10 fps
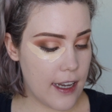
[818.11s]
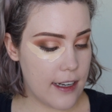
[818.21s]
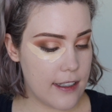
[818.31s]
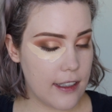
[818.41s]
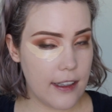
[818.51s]

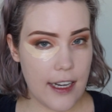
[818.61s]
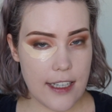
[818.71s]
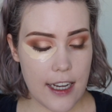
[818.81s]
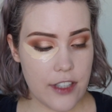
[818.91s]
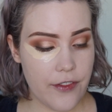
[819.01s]
and it's a
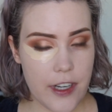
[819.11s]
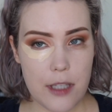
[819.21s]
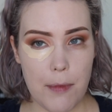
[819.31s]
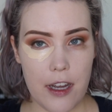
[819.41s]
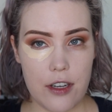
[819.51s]
latex free
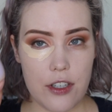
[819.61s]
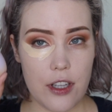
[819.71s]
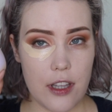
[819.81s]
sponge.